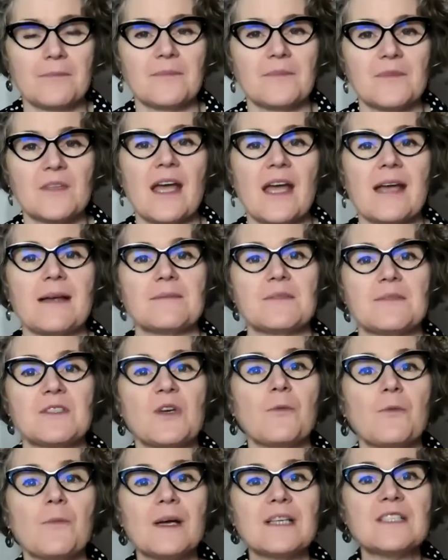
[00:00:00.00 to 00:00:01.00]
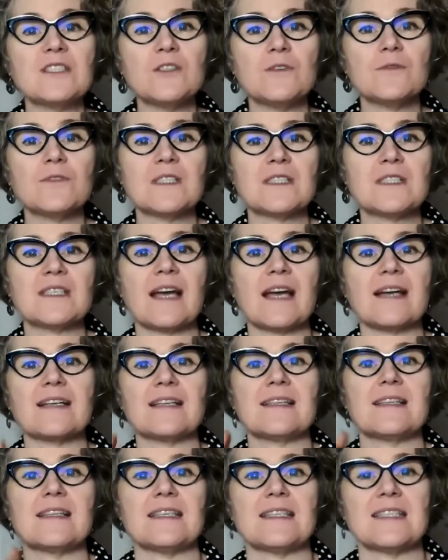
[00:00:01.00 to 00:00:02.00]
Okay, so once you've
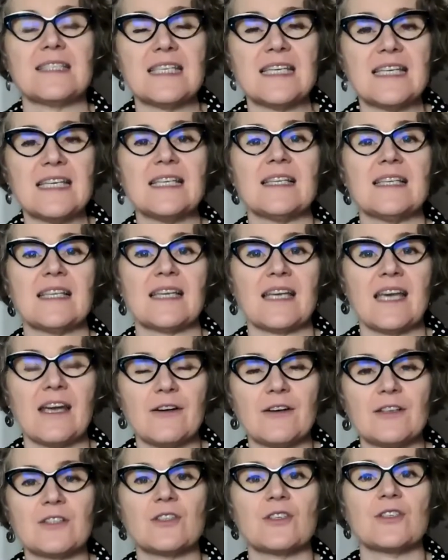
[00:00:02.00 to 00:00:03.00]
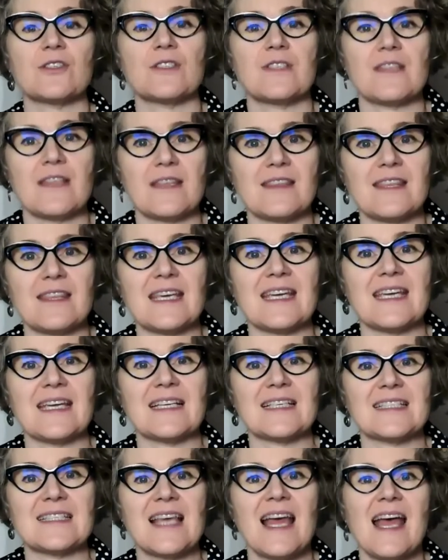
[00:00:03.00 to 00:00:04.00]
decided the scene, the characters, the
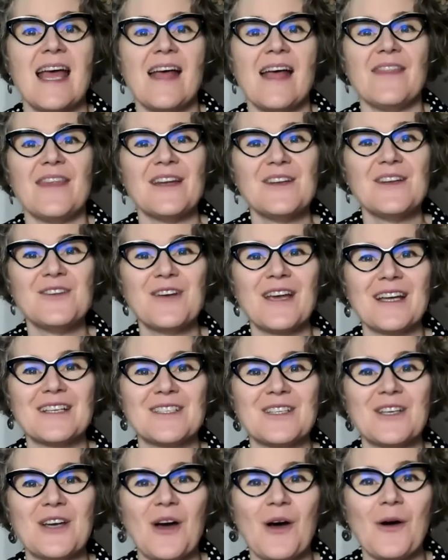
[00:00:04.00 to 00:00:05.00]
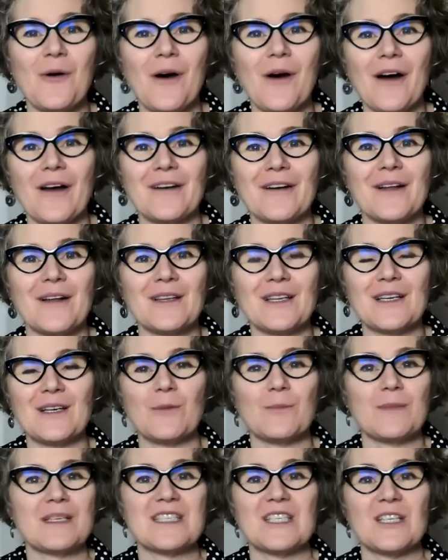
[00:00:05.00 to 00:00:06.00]
things, then you get to go on a little
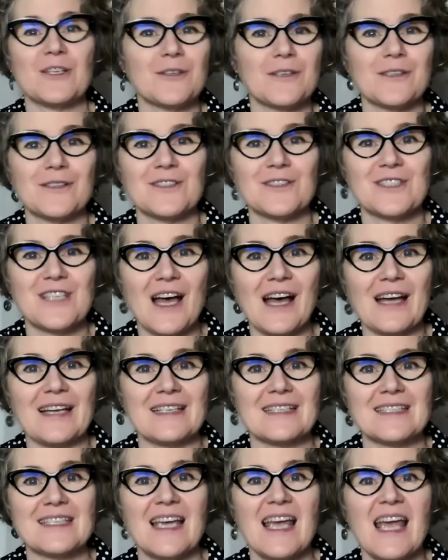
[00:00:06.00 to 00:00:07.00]
materials hunt.